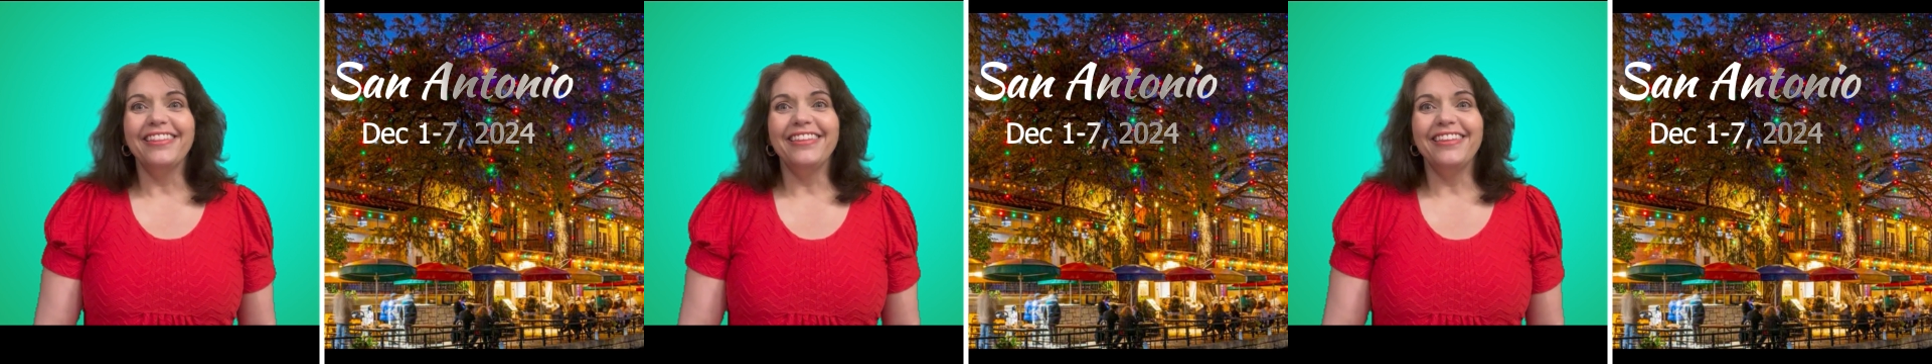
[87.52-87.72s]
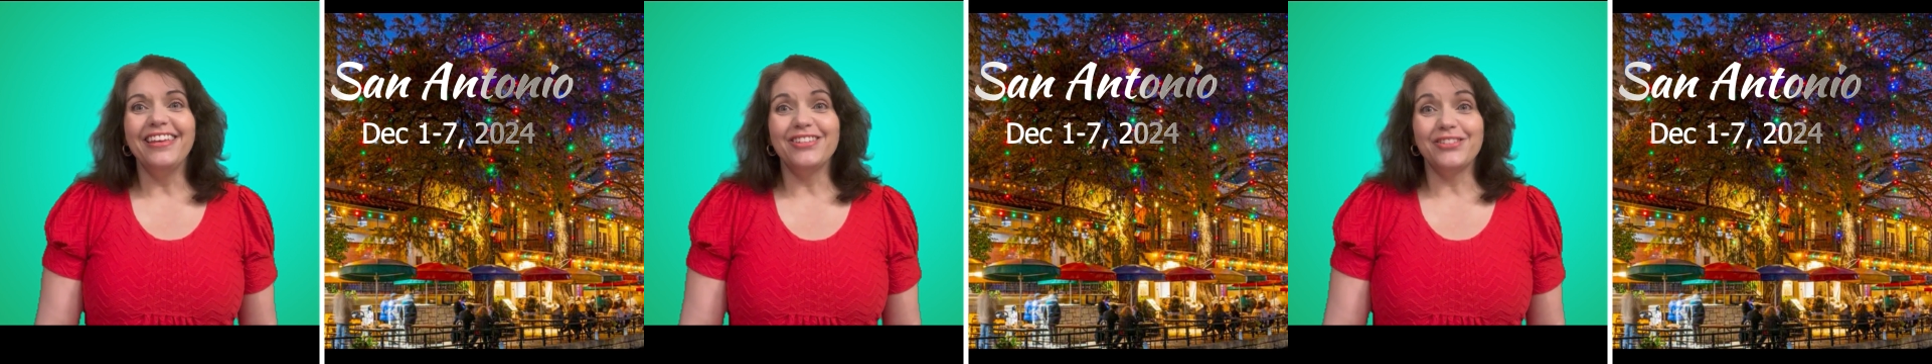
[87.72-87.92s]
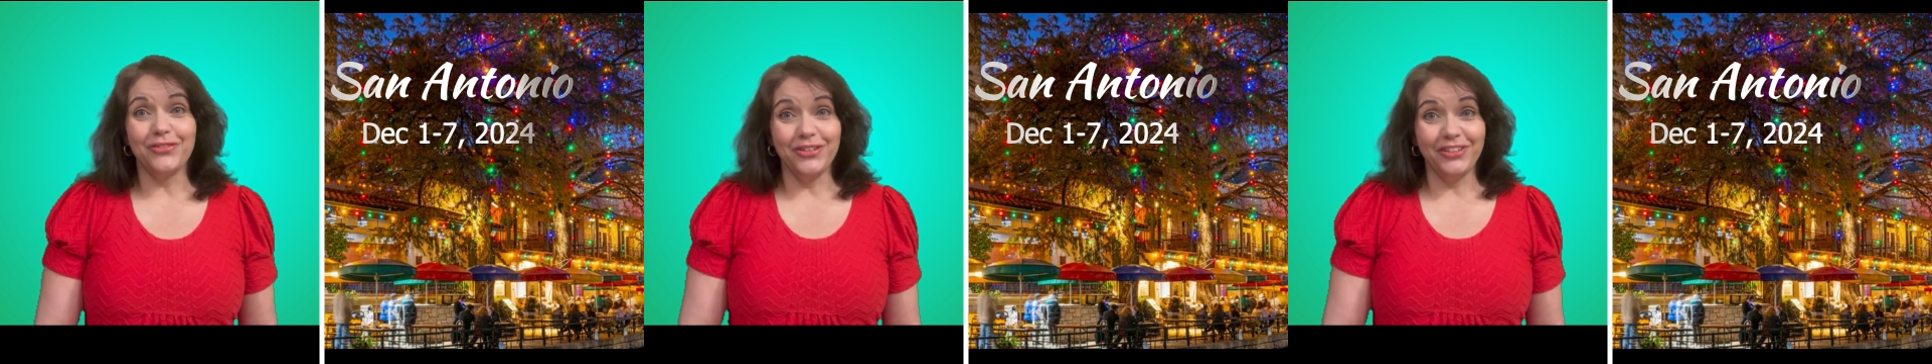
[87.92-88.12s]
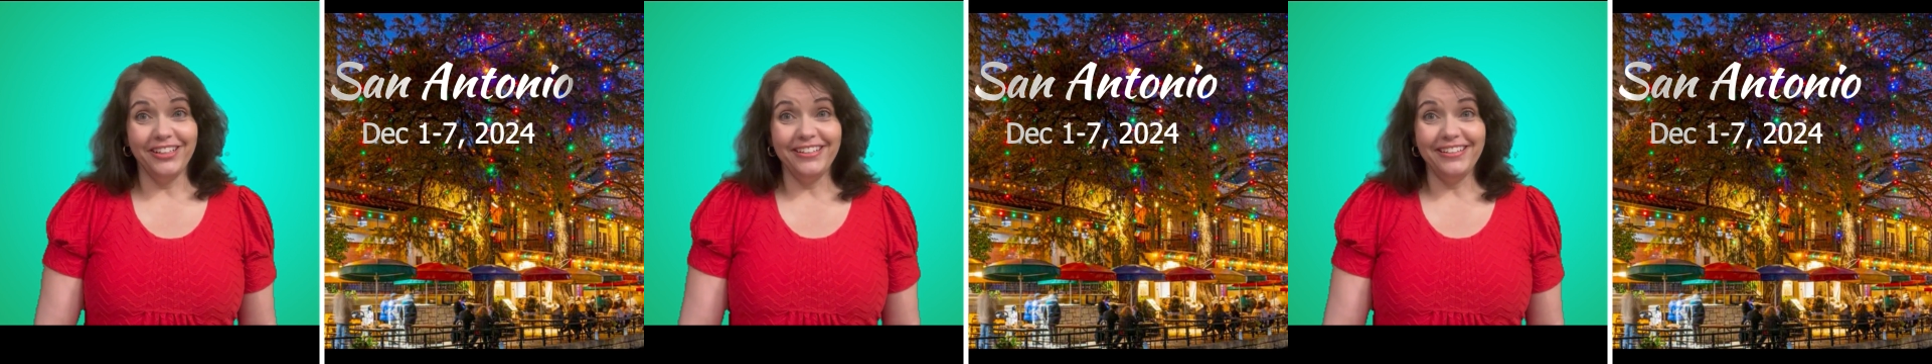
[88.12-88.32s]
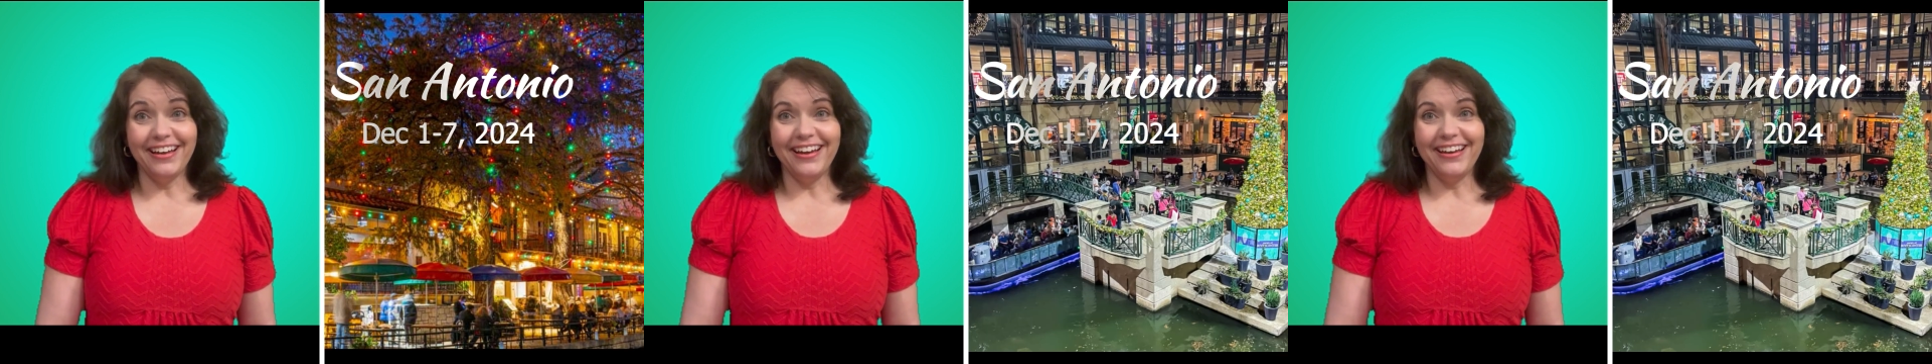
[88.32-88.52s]
It's really
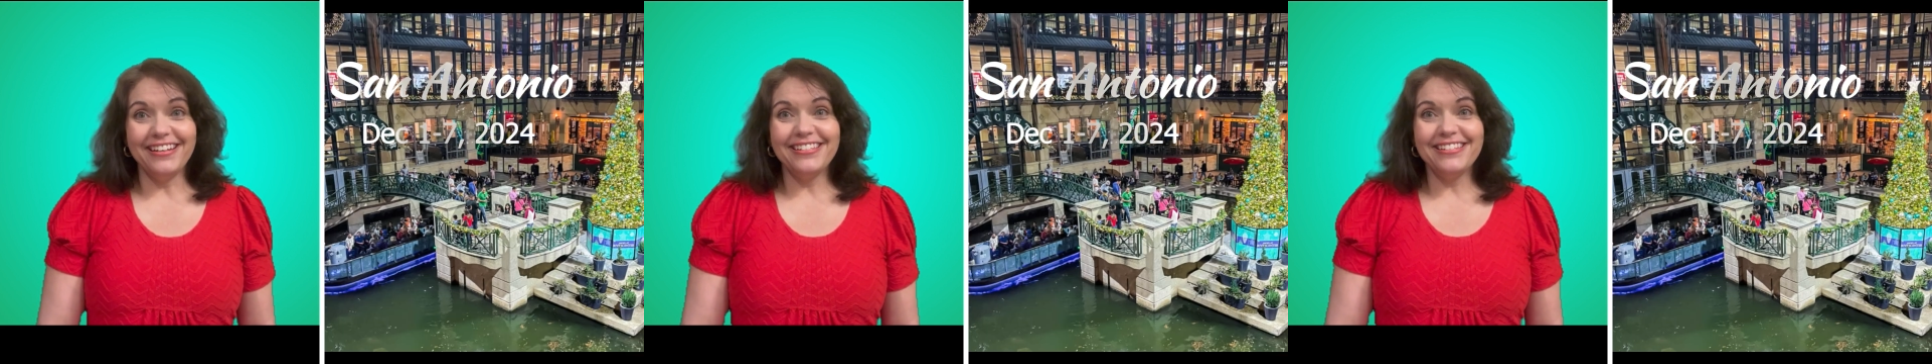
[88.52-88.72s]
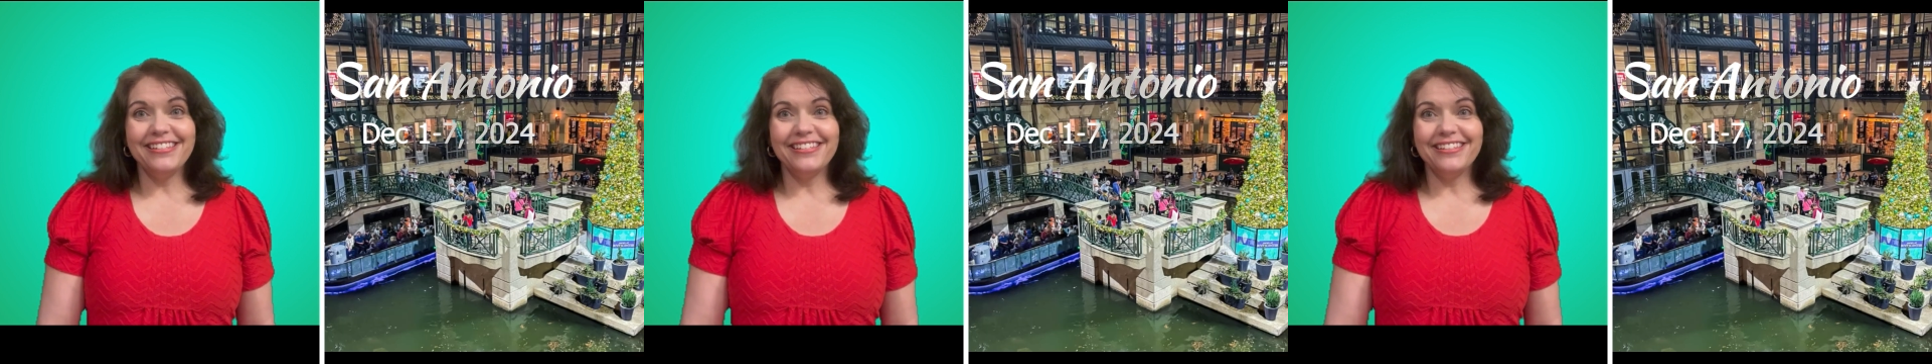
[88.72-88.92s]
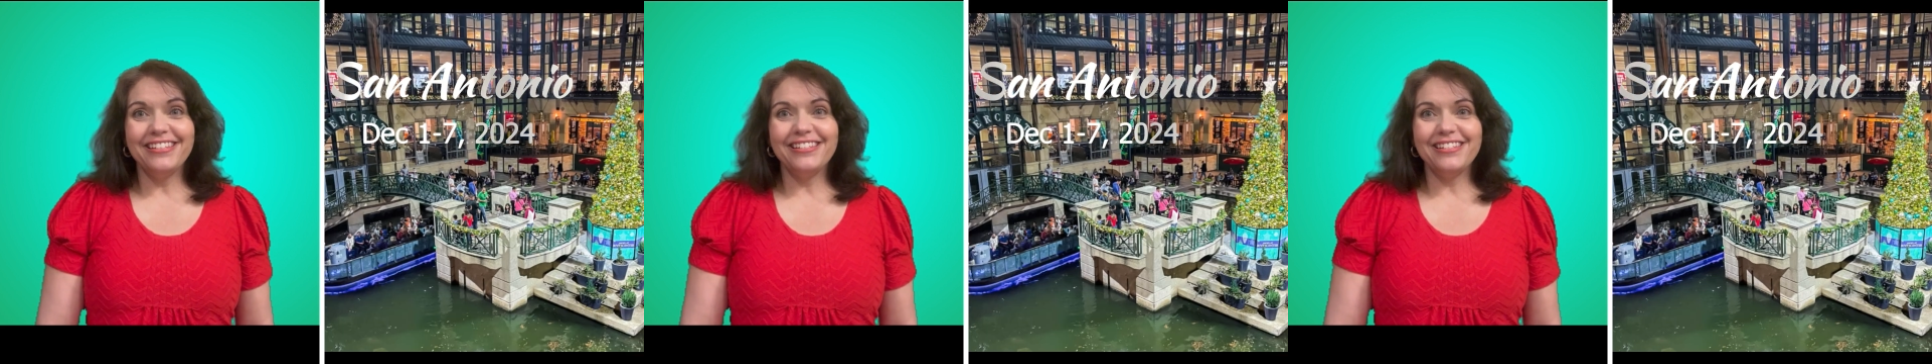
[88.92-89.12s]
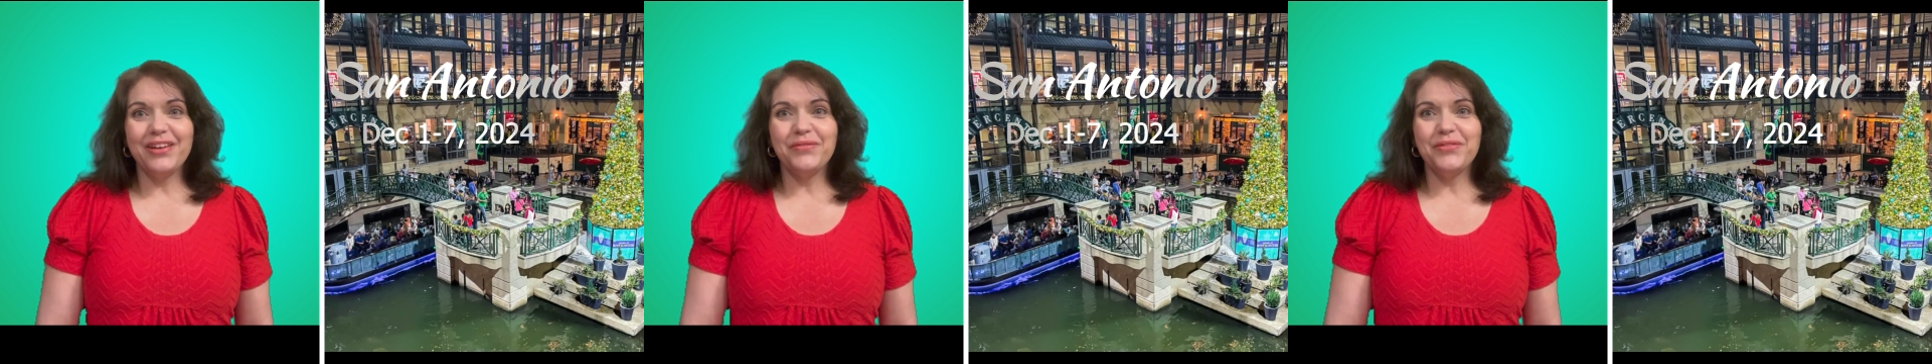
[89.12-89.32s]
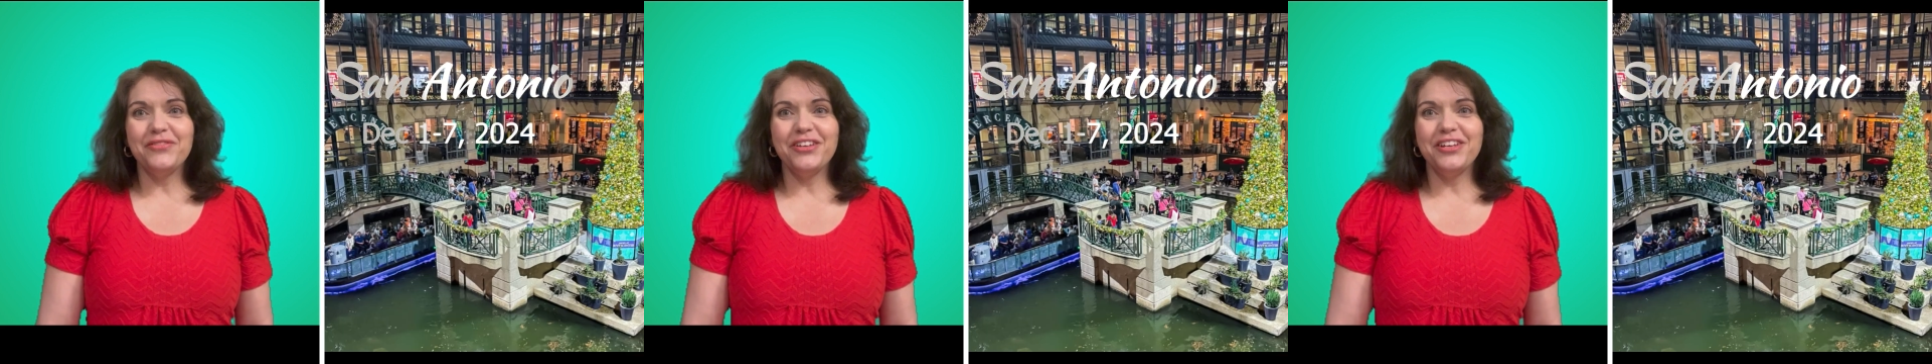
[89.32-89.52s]
nice this
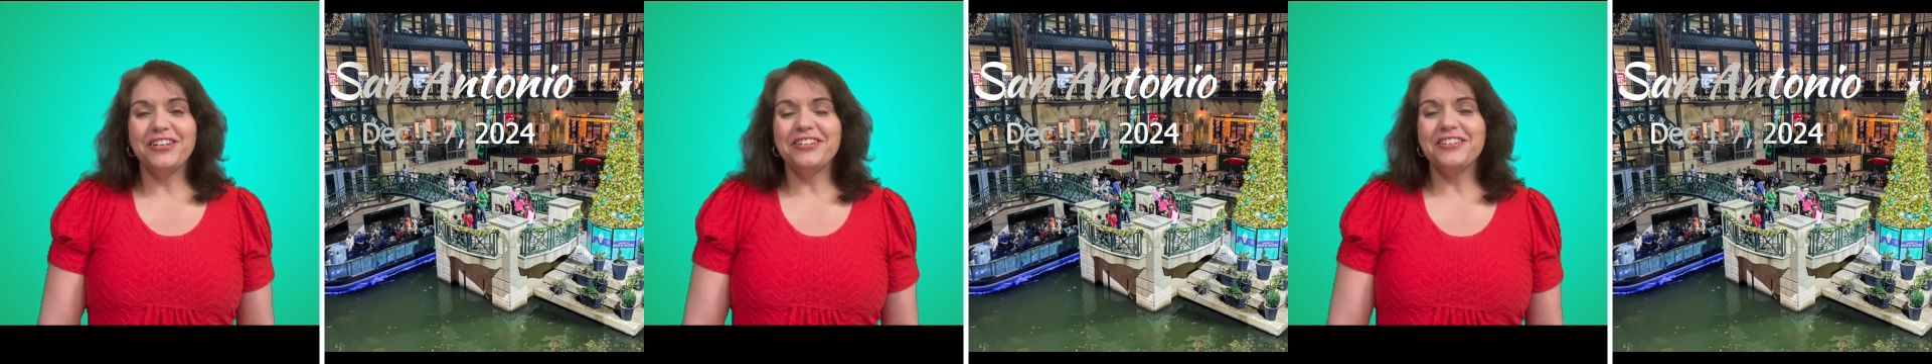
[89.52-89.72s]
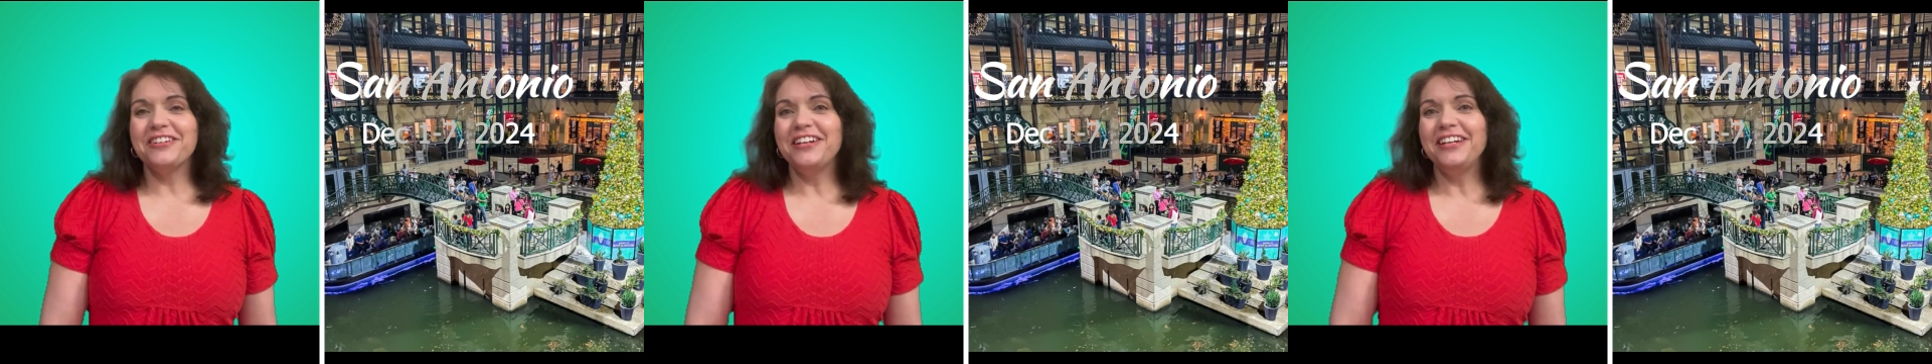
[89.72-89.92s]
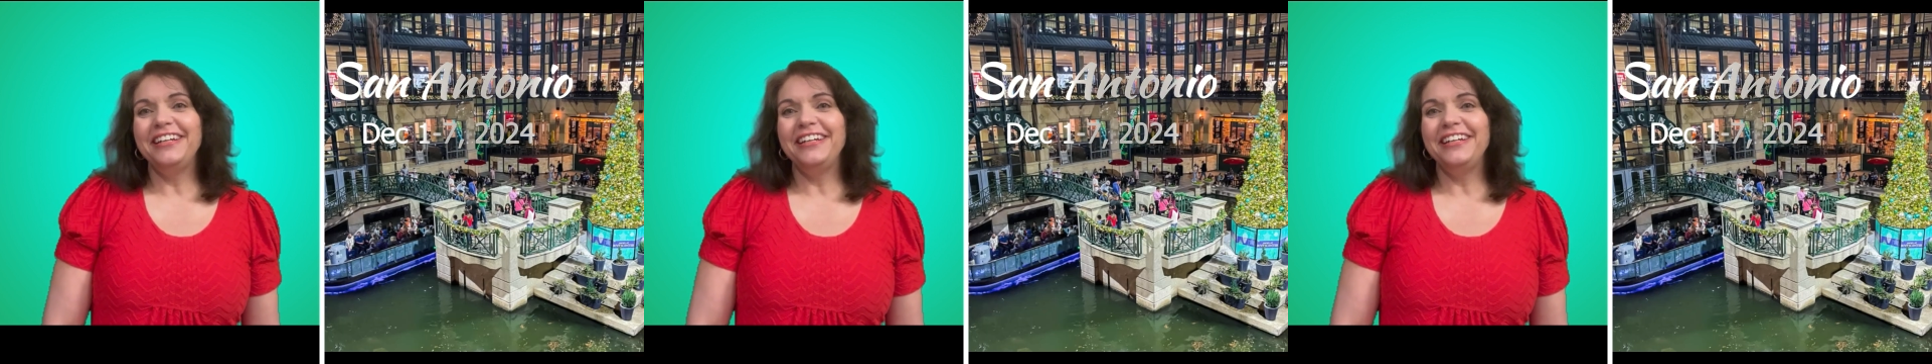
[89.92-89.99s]
time of year.